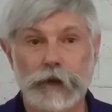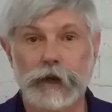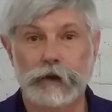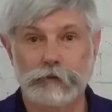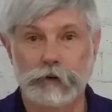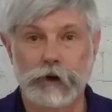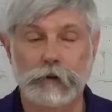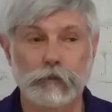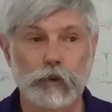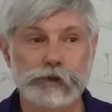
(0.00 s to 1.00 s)
We have.
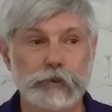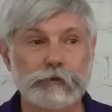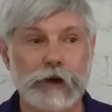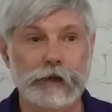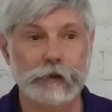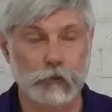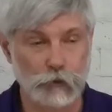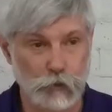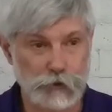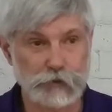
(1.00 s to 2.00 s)
Once we got
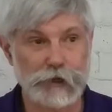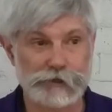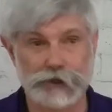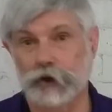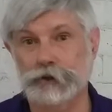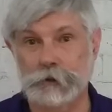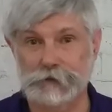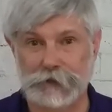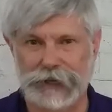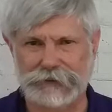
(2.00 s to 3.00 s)

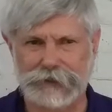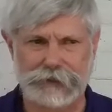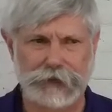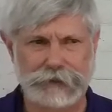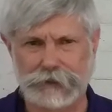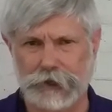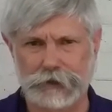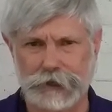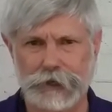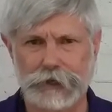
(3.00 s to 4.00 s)
scholarships in, I think,
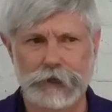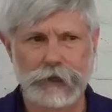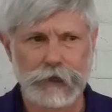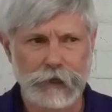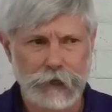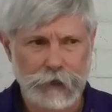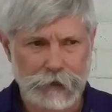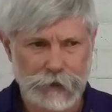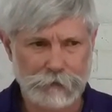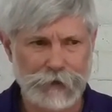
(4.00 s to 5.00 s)
1998,
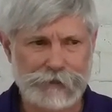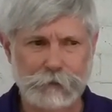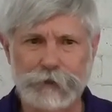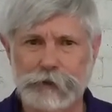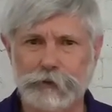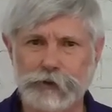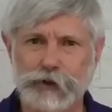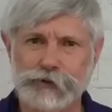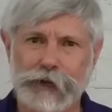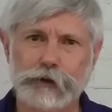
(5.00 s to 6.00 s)
it makes a big difference
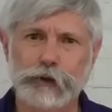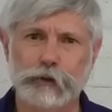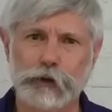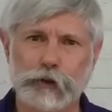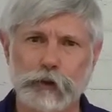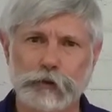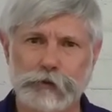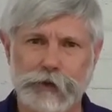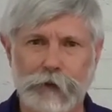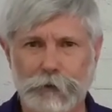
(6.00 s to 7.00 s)
because now you can recruit
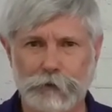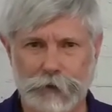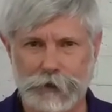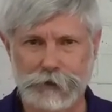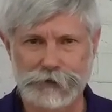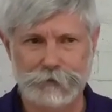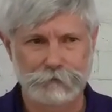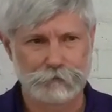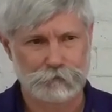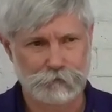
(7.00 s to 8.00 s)
the top-level kids.
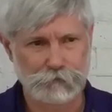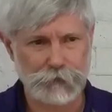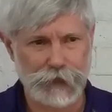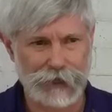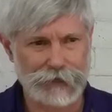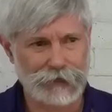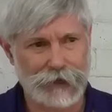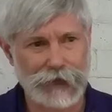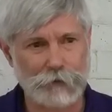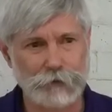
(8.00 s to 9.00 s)
And
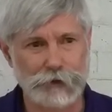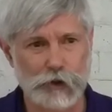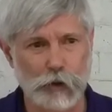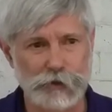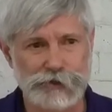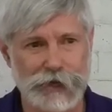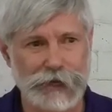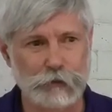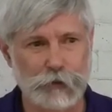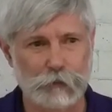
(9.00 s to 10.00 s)
I happen to
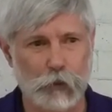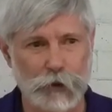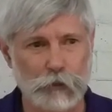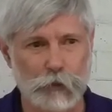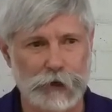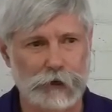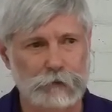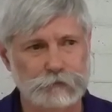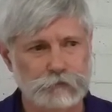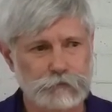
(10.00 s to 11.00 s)
coincide with a point where